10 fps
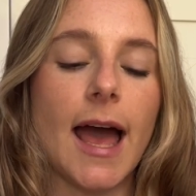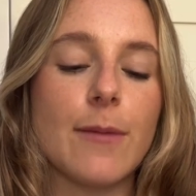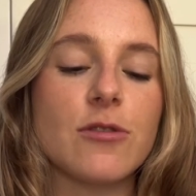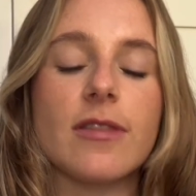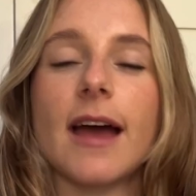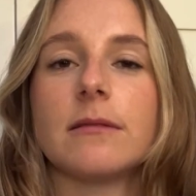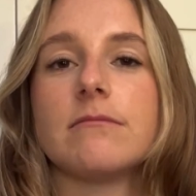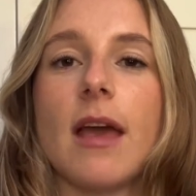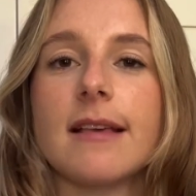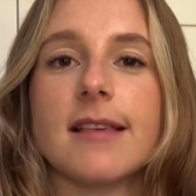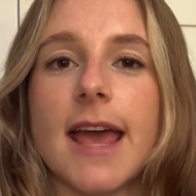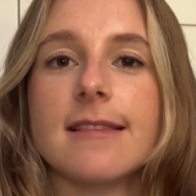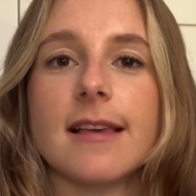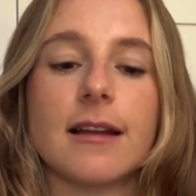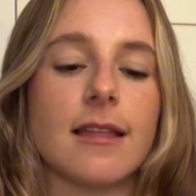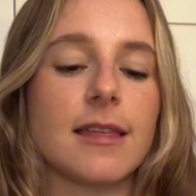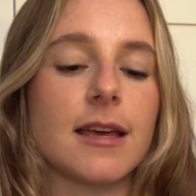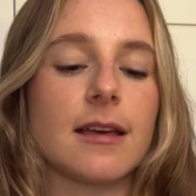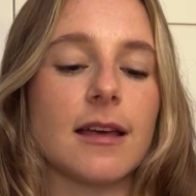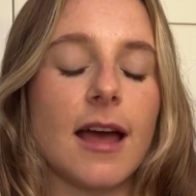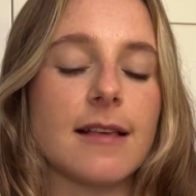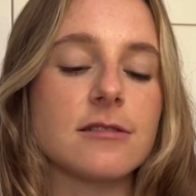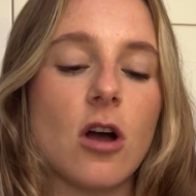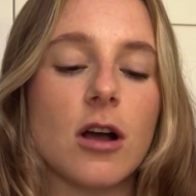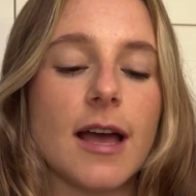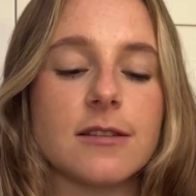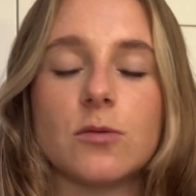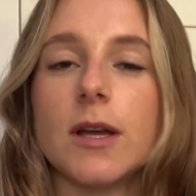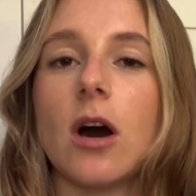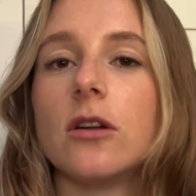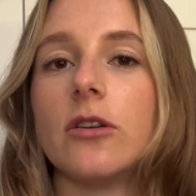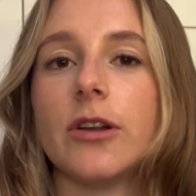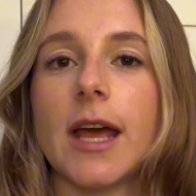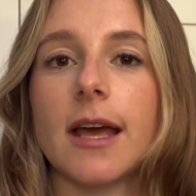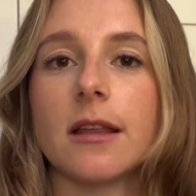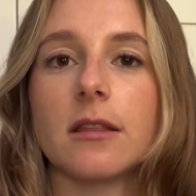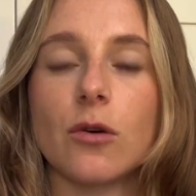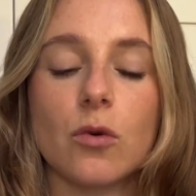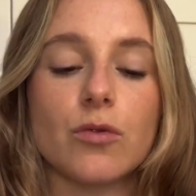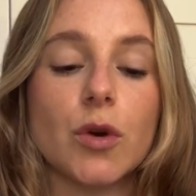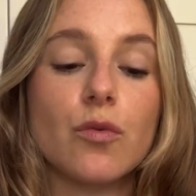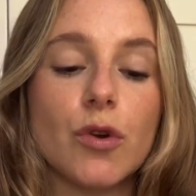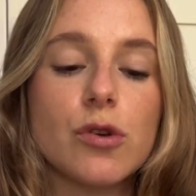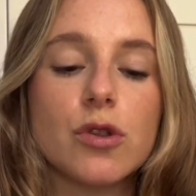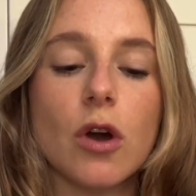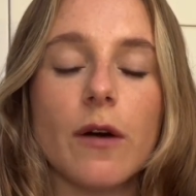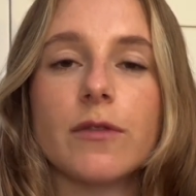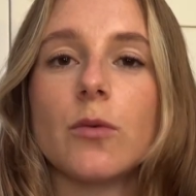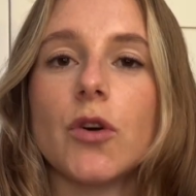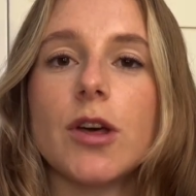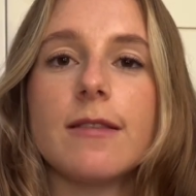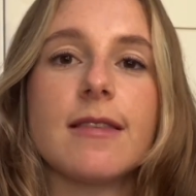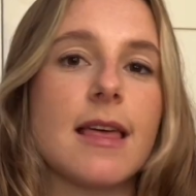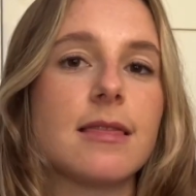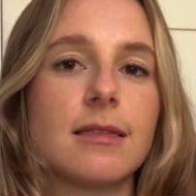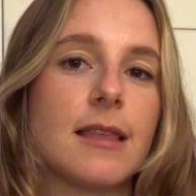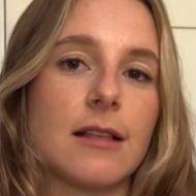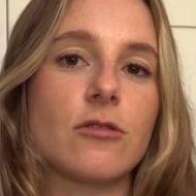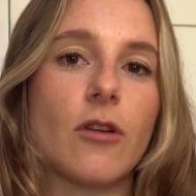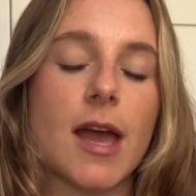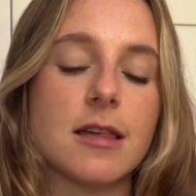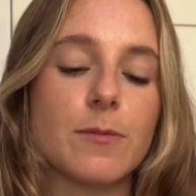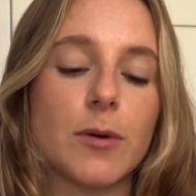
So that makes sense. And I think as long as we are learning the root of the words, then that's great.